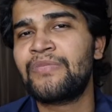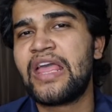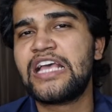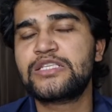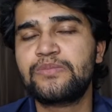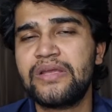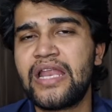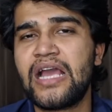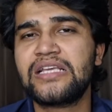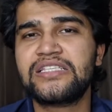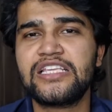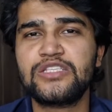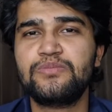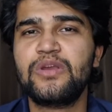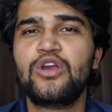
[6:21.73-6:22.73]
Aspen
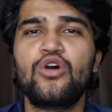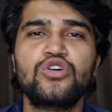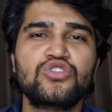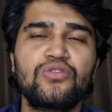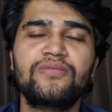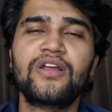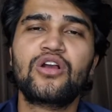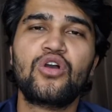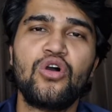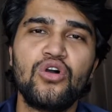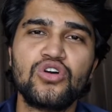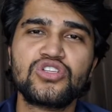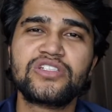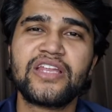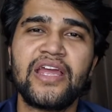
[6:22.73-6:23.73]
HYSYS because of the
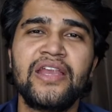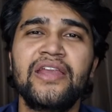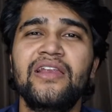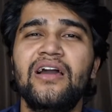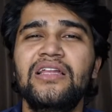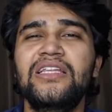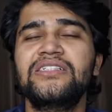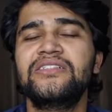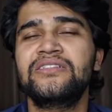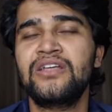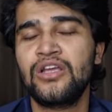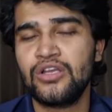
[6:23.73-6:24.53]
cost and other